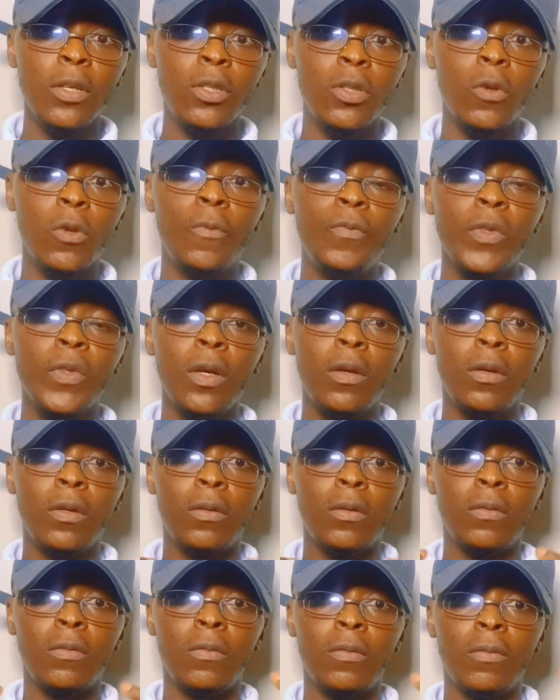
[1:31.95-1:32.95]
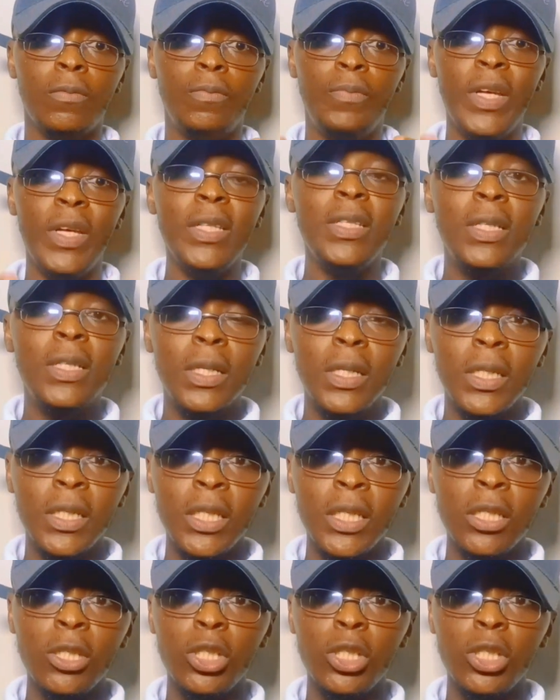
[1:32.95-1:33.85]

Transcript: So basically,